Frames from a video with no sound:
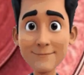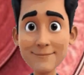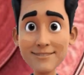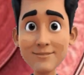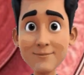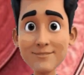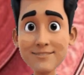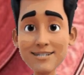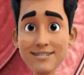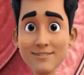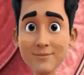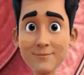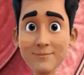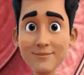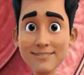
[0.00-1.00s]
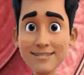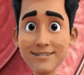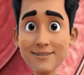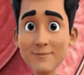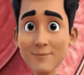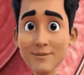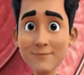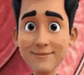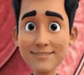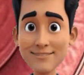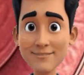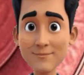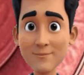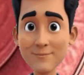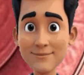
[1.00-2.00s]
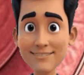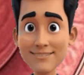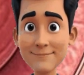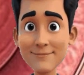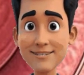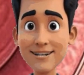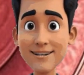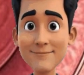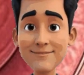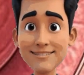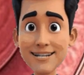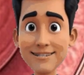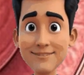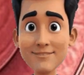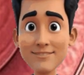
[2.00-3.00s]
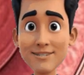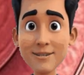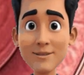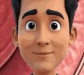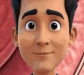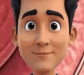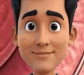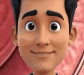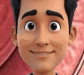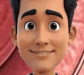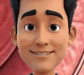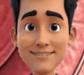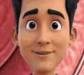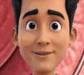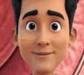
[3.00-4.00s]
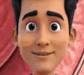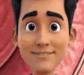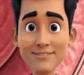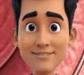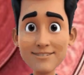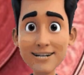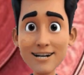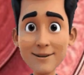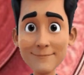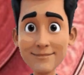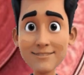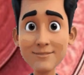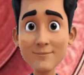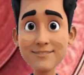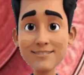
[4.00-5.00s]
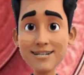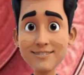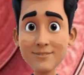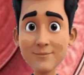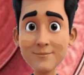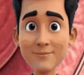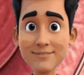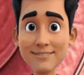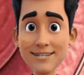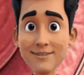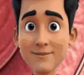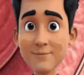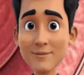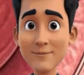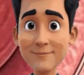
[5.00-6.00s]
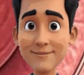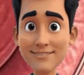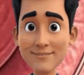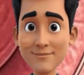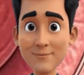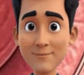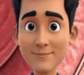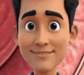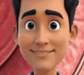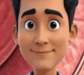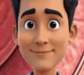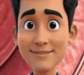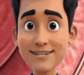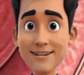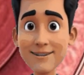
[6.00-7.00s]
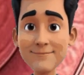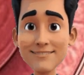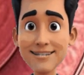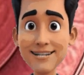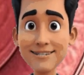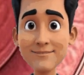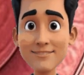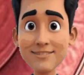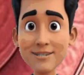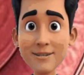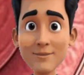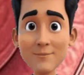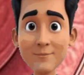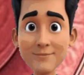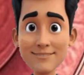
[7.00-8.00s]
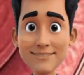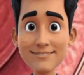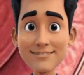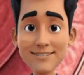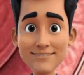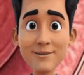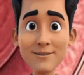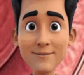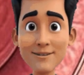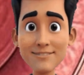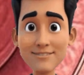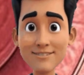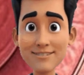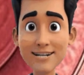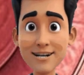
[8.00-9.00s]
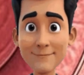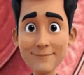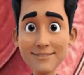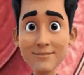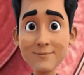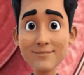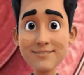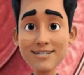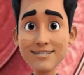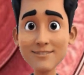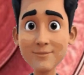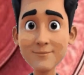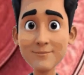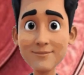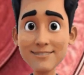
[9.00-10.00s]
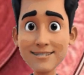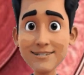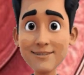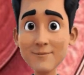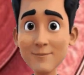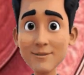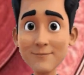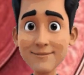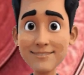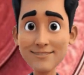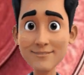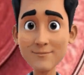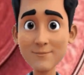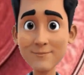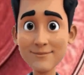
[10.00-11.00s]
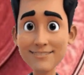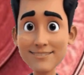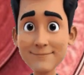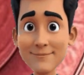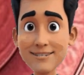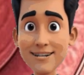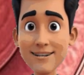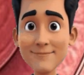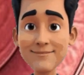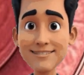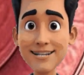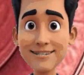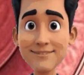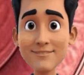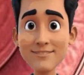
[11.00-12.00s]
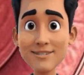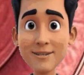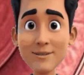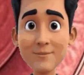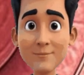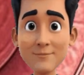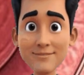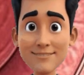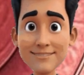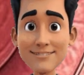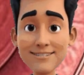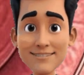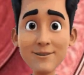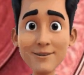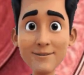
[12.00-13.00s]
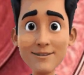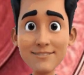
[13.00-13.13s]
BPH, benign enlargement, usually causes slow urination. Prostate cancer, uncontrolled cell growth, often silent early on. Each has different treatment, so proper evaluation is key.